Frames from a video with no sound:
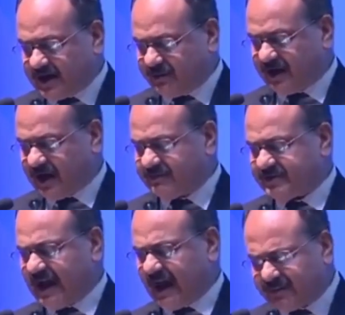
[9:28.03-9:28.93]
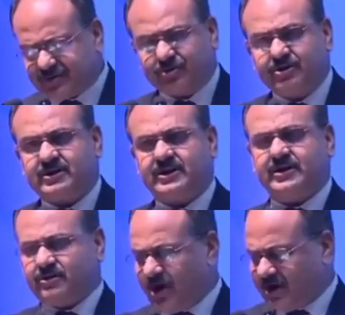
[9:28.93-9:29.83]
it becomes
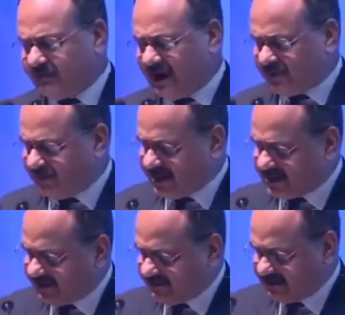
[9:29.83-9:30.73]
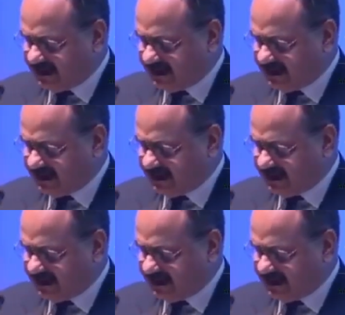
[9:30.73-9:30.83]
absolutely non-manipulative